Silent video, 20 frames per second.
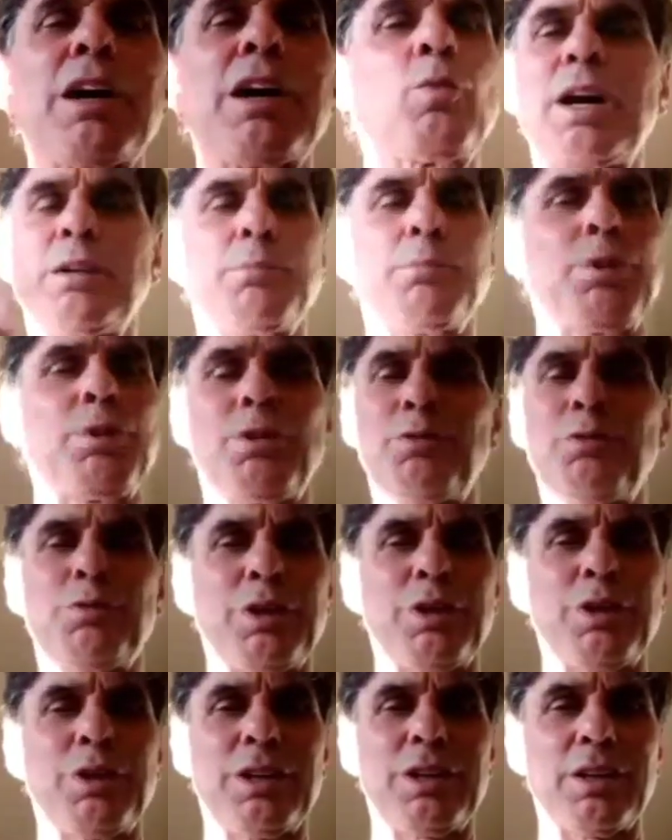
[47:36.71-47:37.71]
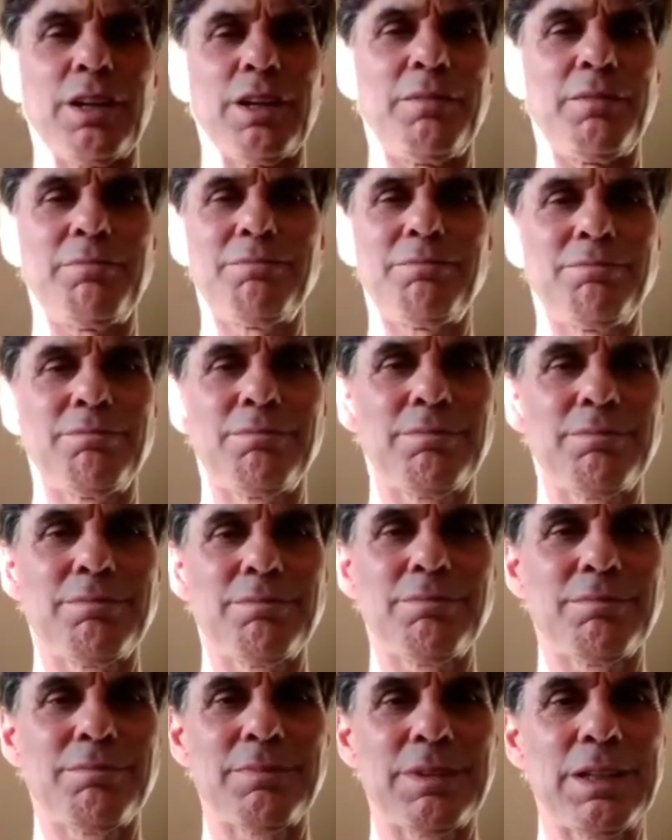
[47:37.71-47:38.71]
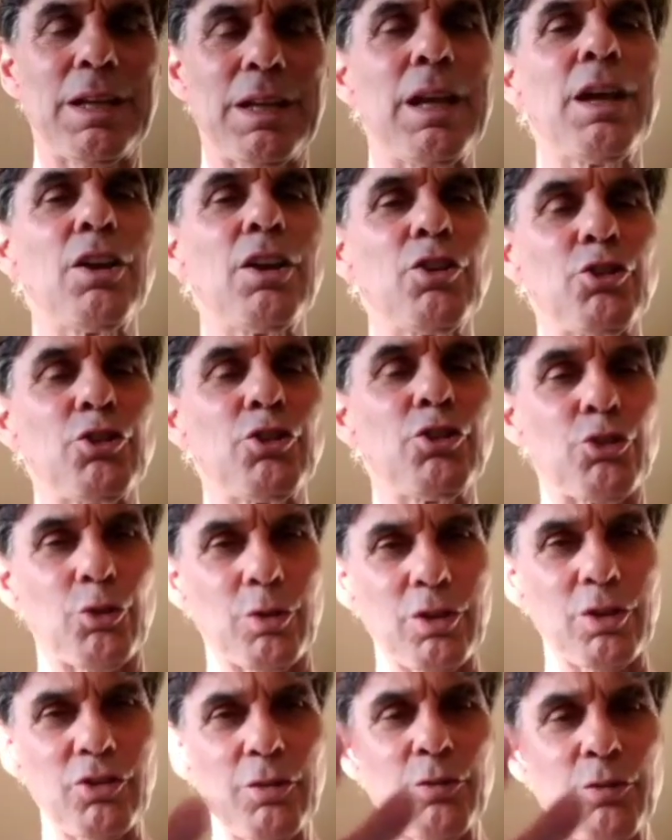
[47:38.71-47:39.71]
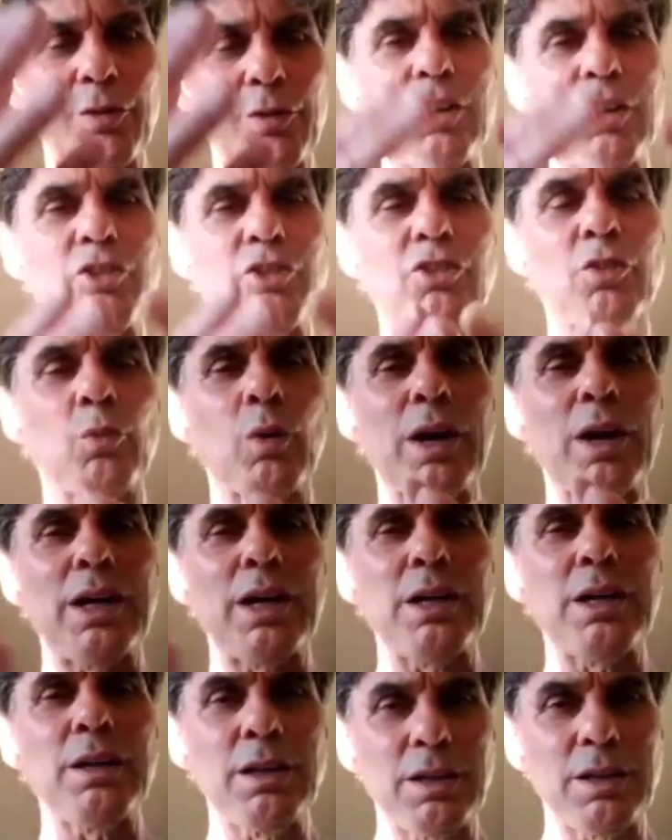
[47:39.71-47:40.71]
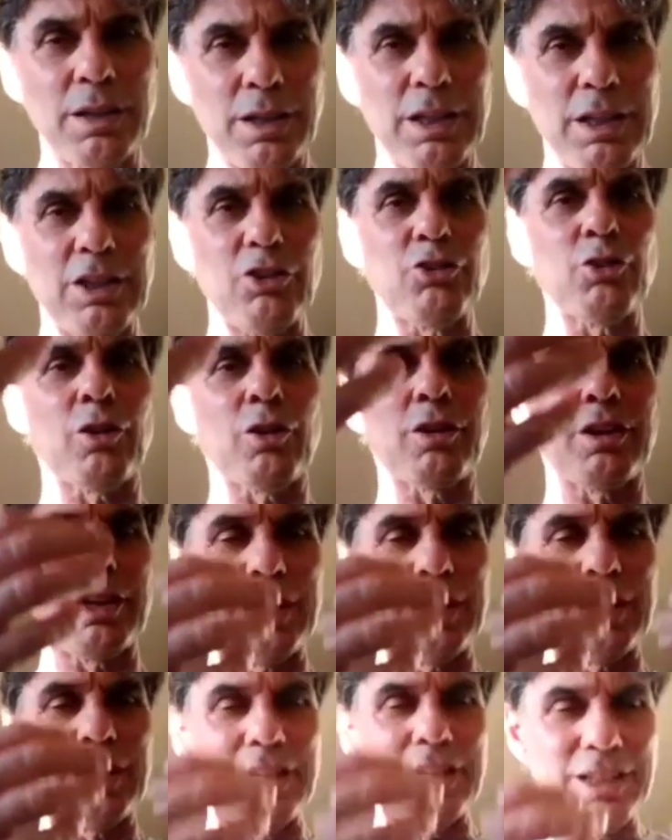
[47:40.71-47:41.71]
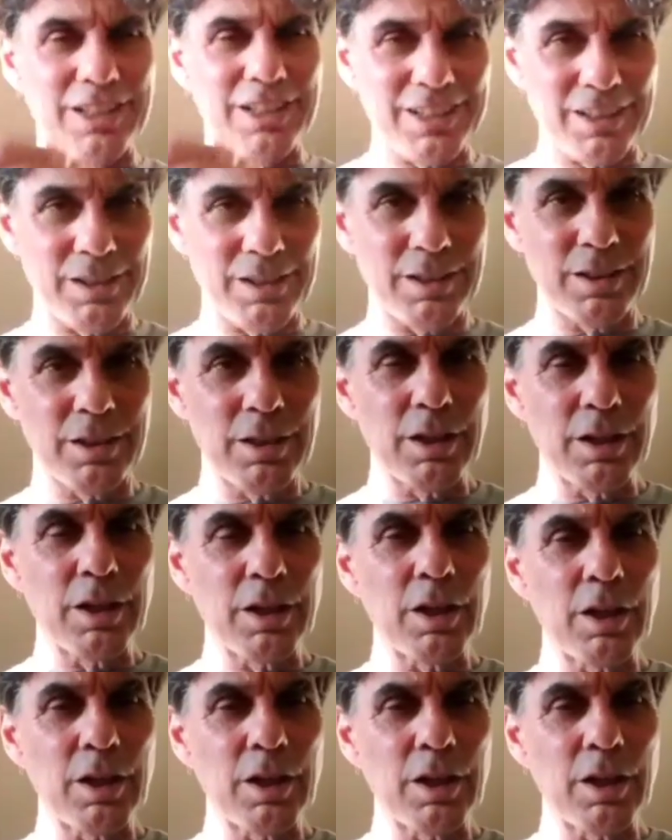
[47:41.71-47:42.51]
He made weight perfectly. As soon as he finished the weigh-in, he started eating.